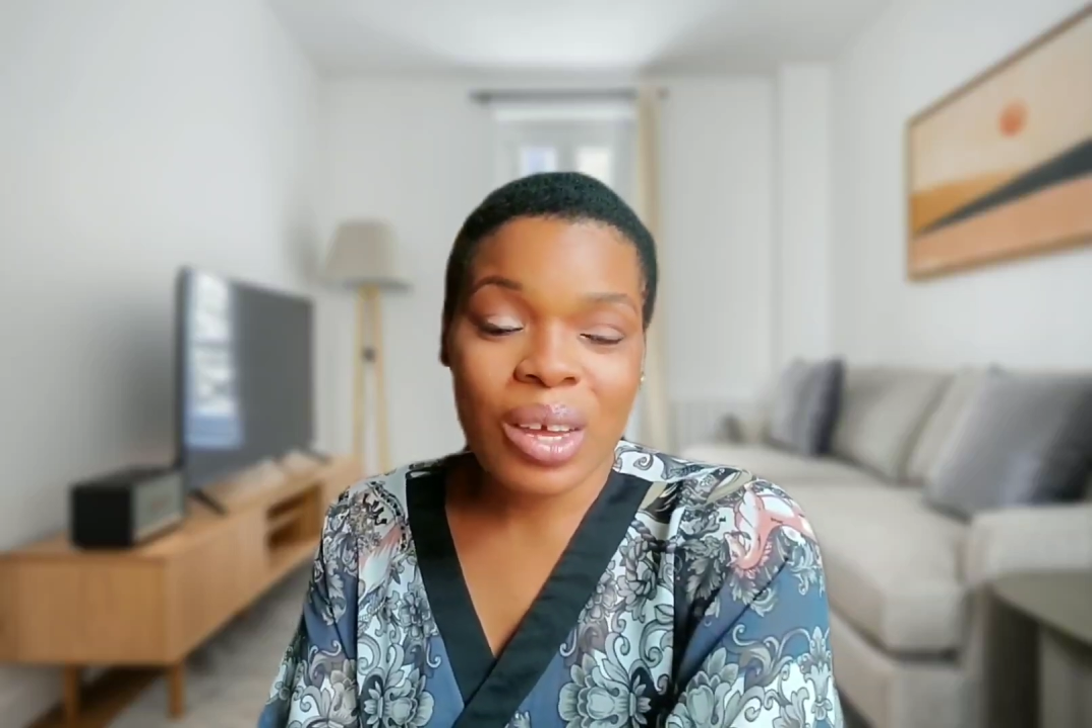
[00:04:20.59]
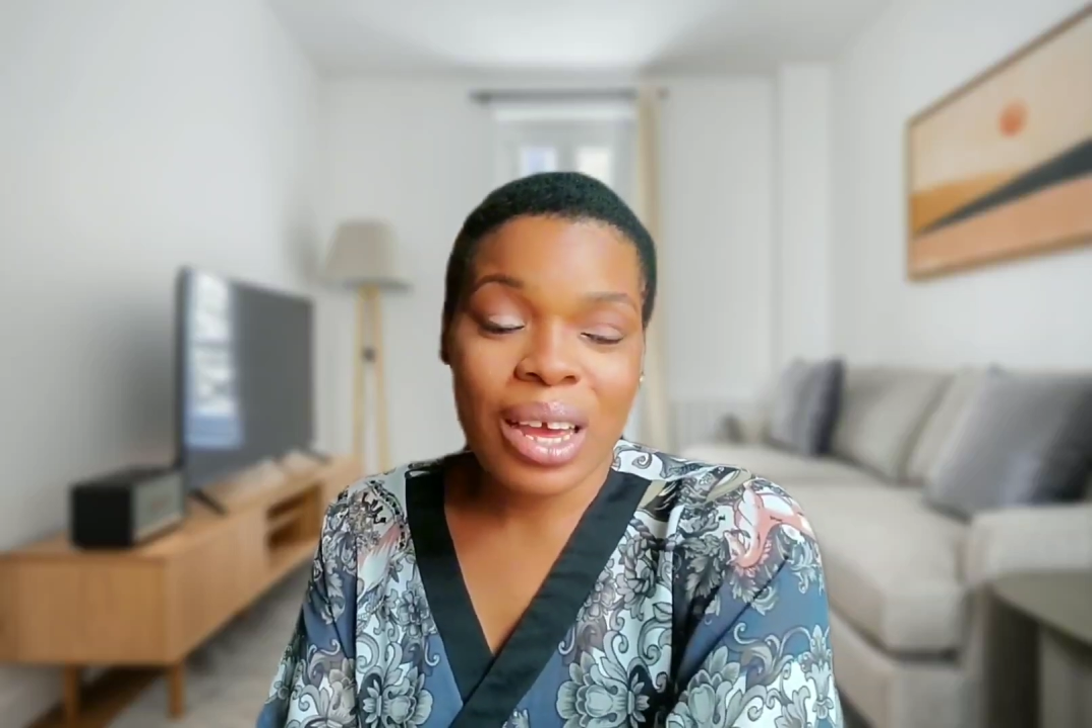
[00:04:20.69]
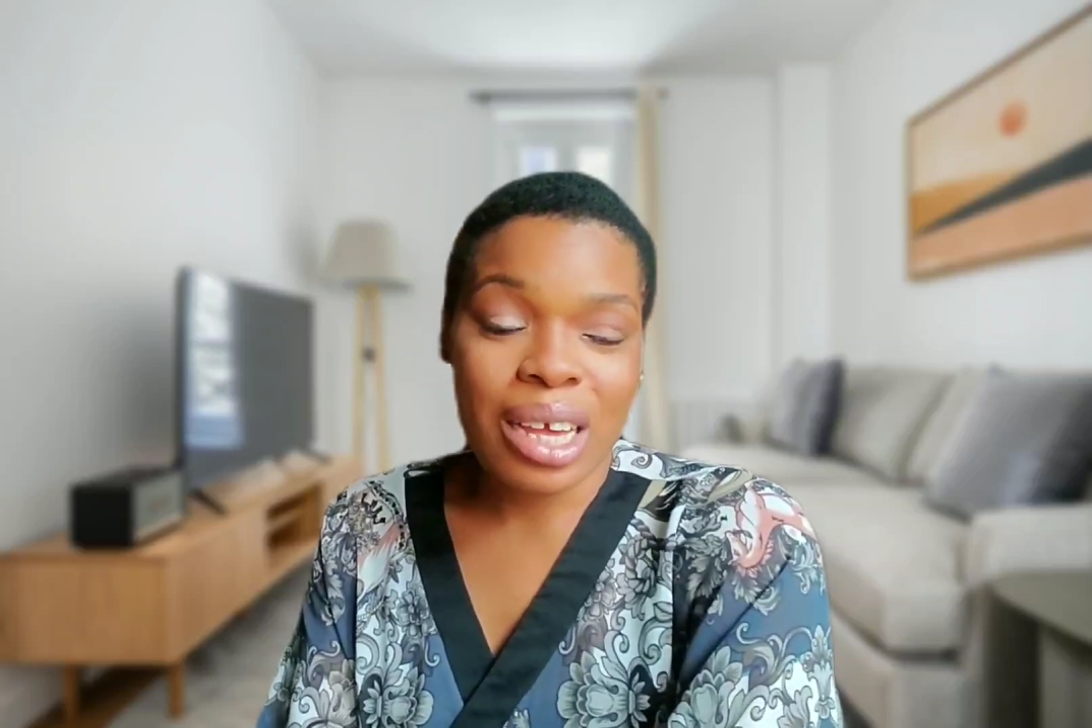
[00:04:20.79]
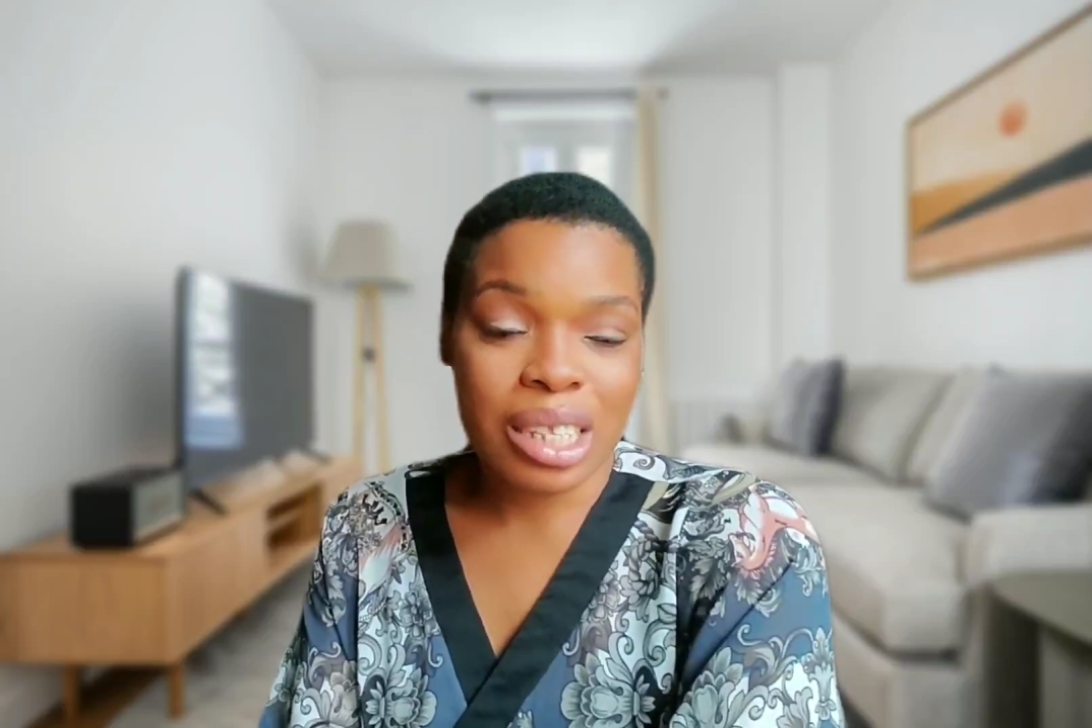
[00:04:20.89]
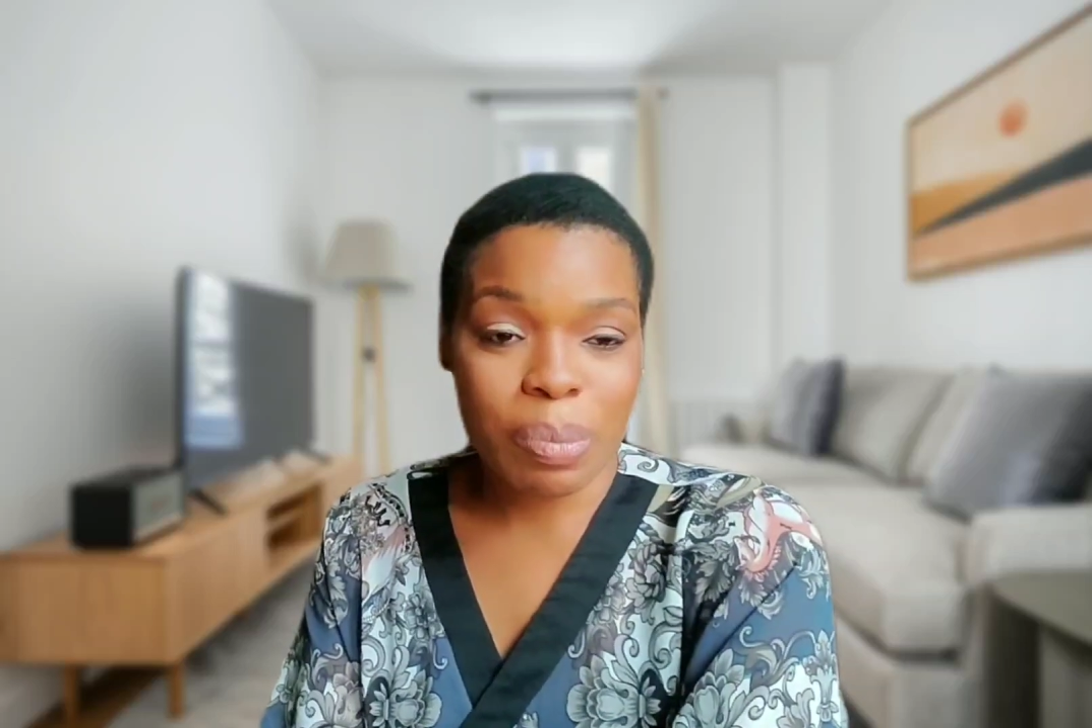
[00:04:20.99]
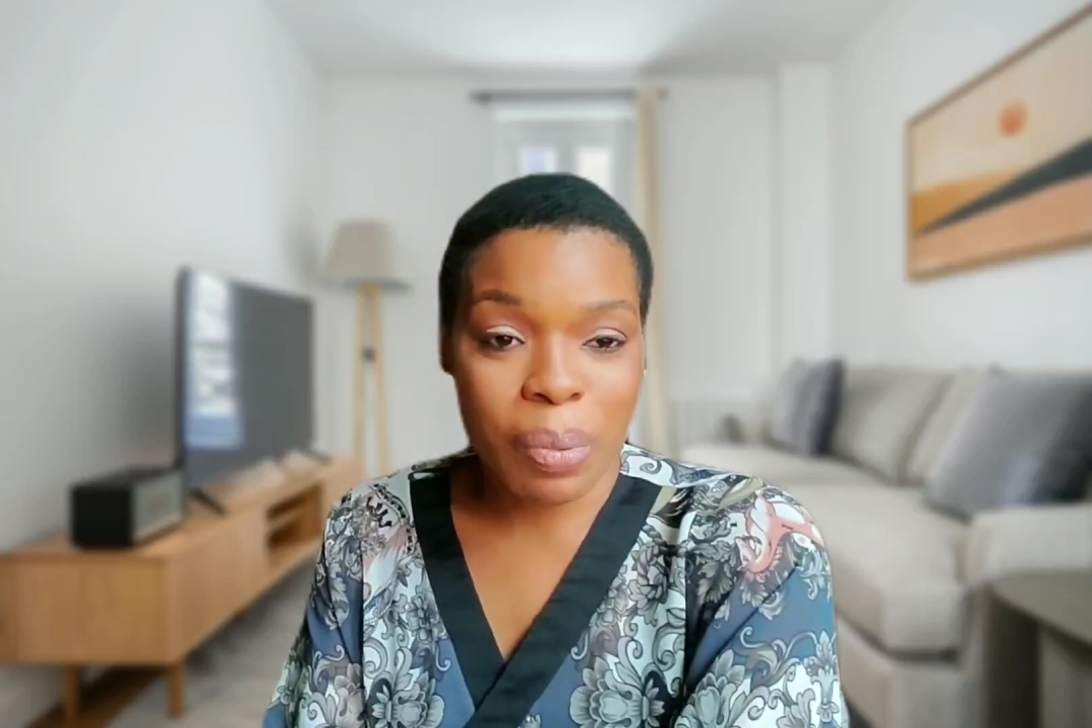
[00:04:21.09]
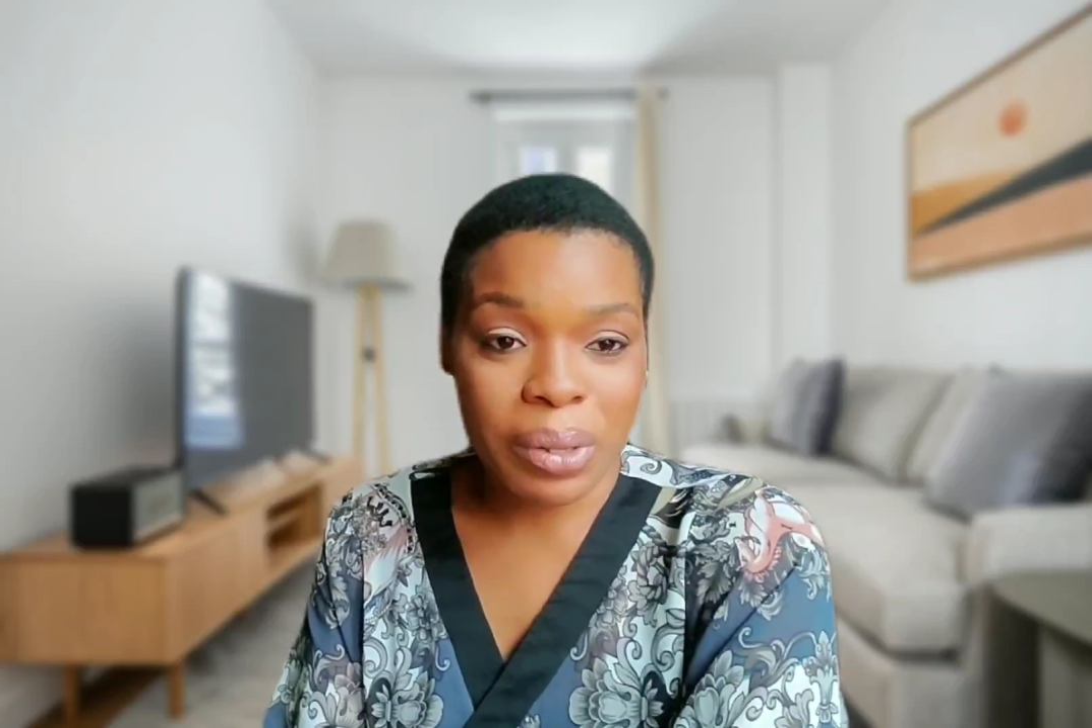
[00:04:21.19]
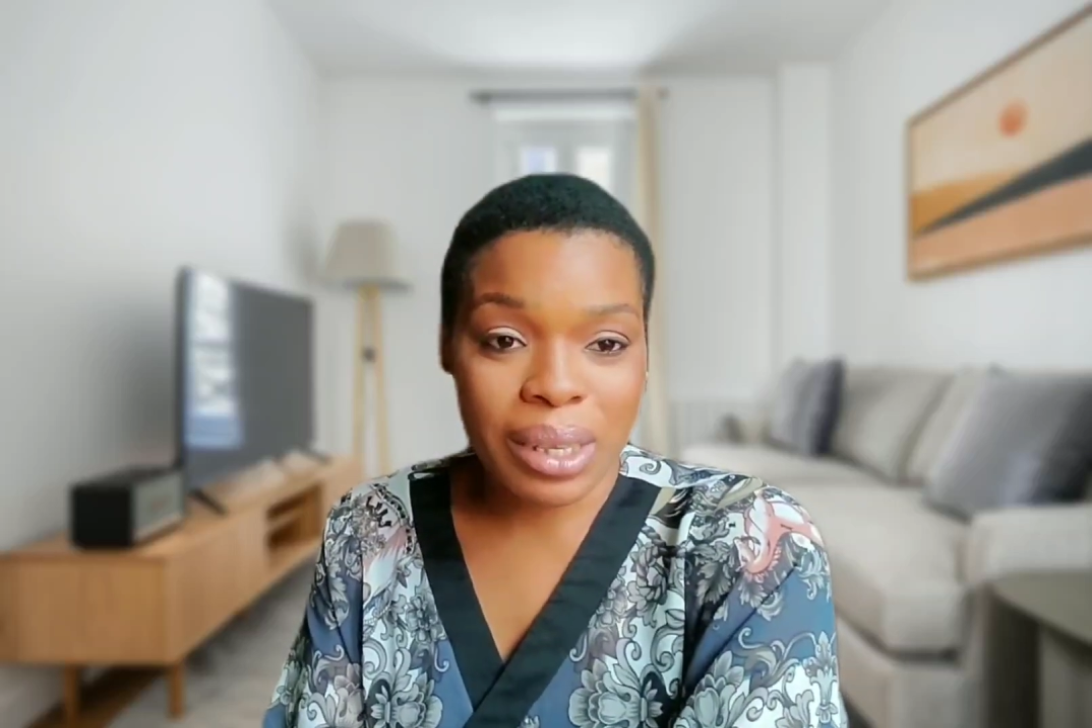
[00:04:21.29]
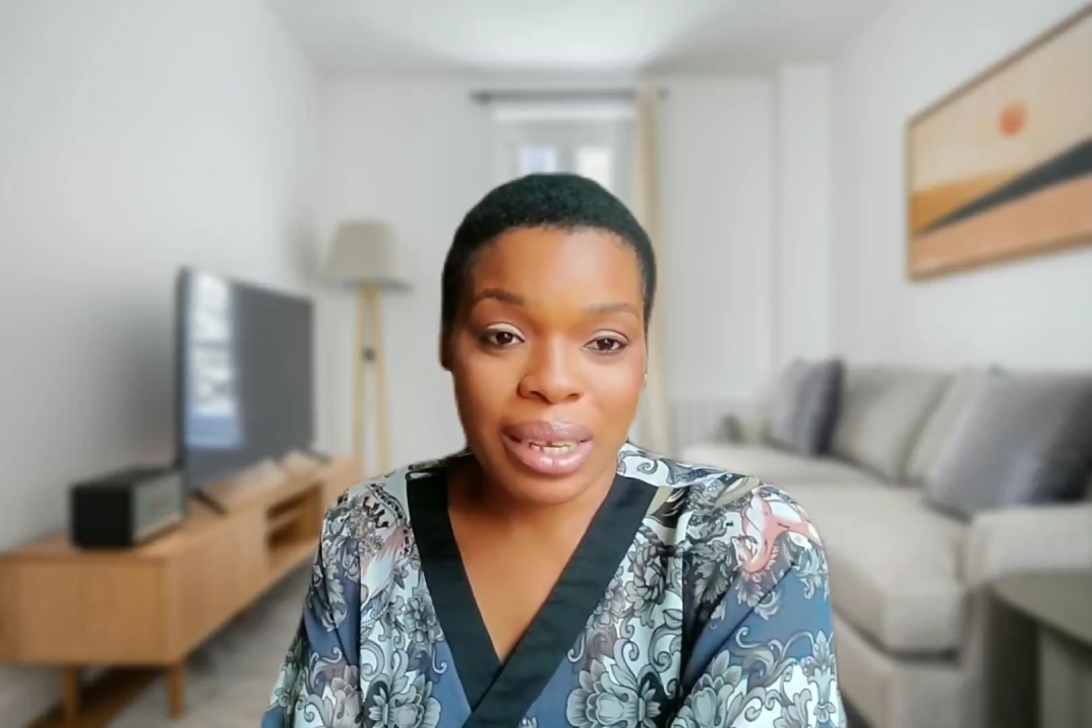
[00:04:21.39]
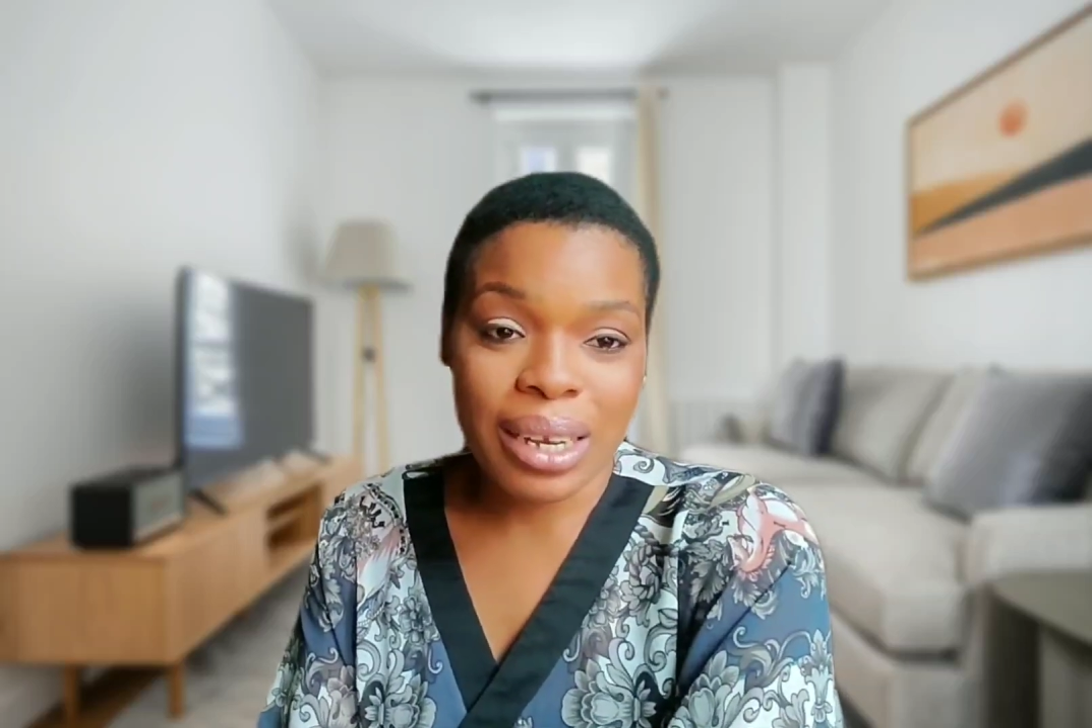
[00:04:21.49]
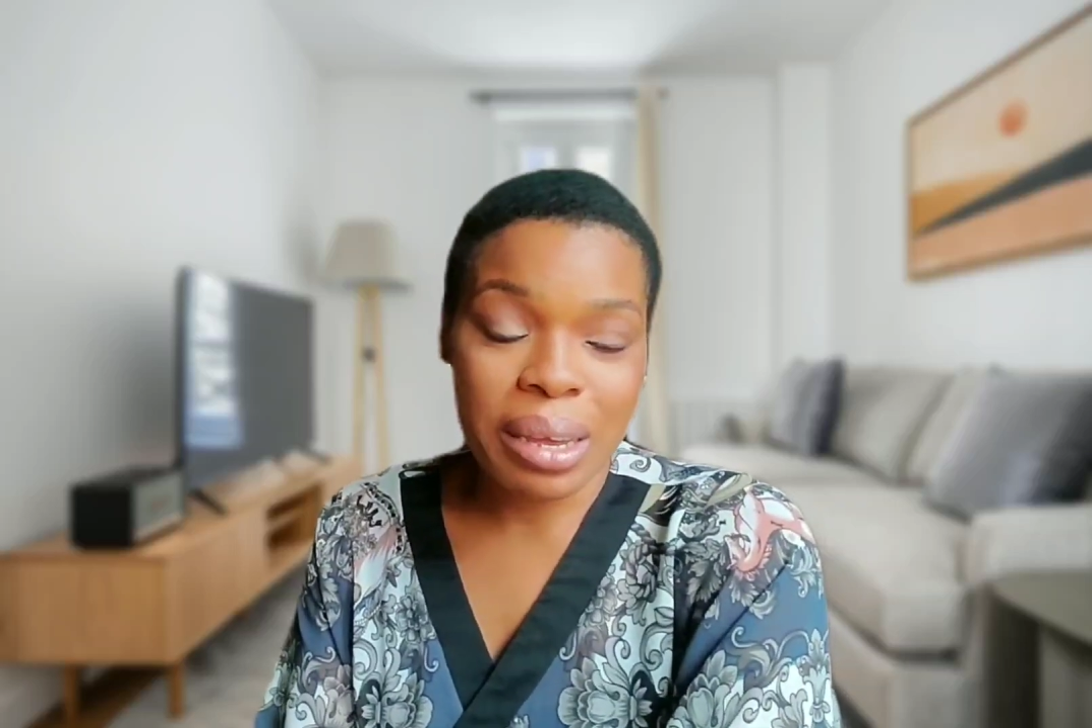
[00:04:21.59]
exporting,